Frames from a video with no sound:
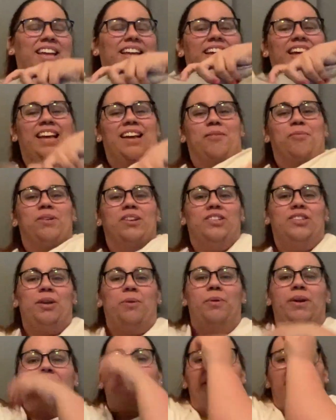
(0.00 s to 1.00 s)
I wish they
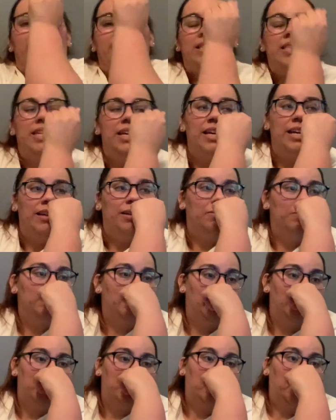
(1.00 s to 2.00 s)
were here at times,
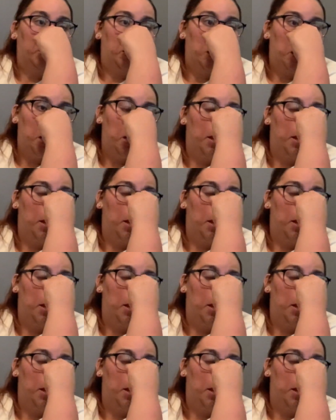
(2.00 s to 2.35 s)
like.